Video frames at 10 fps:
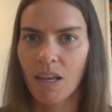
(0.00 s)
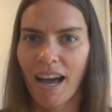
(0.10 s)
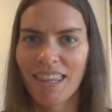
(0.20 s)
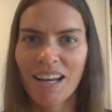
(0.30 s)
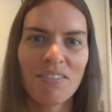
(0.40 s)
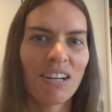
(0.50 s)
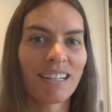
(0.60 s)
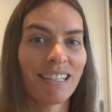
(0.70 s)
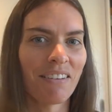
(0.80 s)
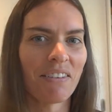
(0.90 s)
I think I've
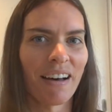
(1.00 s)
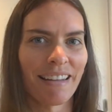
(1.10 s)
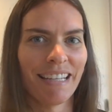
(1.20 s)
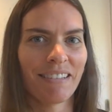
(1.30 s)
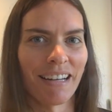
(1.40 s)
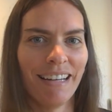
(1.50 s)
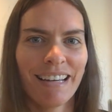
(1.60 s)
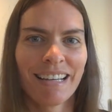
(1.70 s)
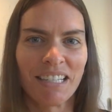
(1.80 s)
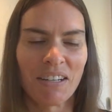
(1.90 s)
talked enough about this
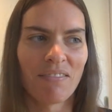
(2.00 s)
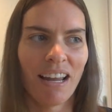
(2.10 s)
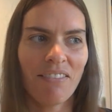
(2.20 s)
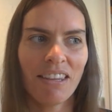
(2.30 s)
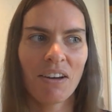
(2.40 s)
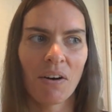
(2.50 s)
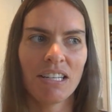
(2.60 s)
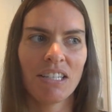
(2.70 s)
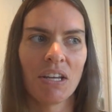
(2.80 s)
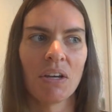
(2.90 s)
one, so I'm not really
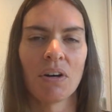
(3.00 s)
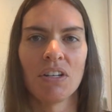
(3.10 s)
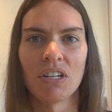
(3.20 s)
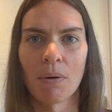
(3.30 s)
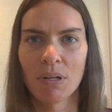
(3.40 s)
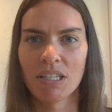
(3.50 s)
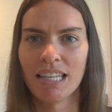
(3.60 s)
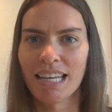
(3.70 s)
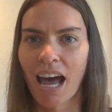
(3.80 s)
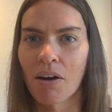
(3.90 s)
going to jump into
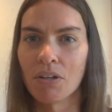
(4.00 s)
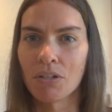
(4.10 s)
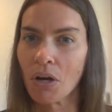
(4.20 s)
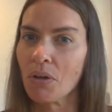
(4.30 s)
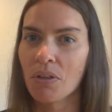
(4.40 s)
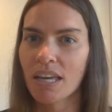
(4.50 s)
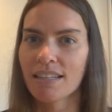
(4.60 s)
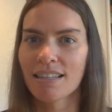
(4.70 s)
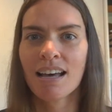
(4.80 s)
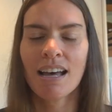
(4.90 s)
the account and show you
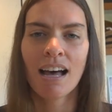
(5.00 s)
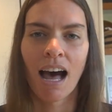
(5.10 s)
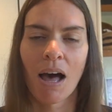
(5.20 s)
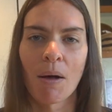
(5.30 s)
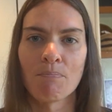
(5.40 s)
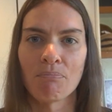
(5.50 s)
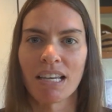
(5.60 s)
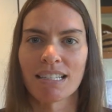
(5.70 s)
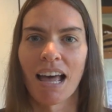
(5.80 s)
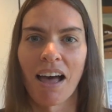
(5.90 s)
this
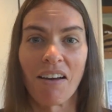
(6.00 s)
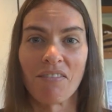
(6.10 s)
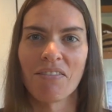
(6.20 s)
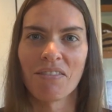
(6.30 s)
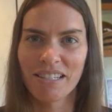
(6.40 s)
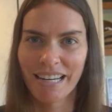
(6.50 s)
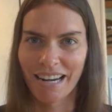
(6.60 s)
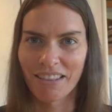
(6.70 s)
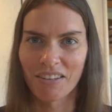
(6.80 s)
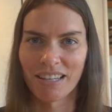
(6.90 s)
because I've
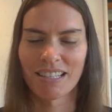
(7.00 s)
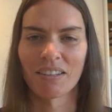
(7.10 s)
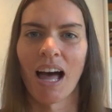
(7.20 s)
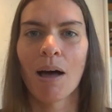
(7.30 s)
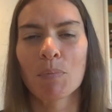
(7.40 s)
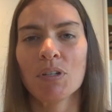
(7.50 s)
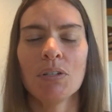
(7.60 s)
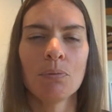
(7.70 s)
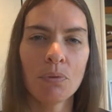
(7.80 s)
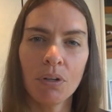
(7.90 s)
chatted through this a lot, but
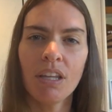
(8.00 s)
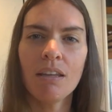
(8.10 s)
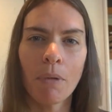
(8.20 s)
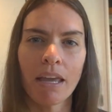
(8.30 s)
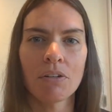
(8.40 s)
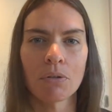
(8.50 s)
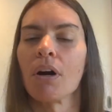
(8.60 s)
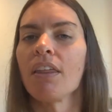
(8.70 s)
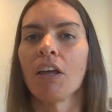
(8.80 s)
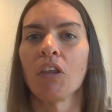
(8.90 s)
just really make
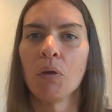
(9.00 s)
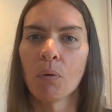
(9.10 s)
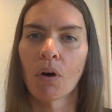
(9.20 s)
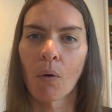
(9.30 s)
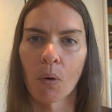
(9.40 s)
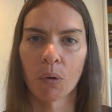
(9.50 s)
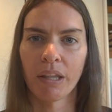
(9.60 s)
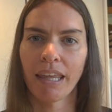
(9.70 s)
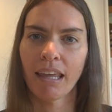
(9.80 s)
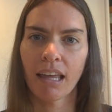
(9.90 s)
sure that you are
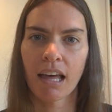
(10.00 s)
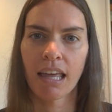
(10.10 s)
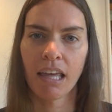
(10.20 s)
only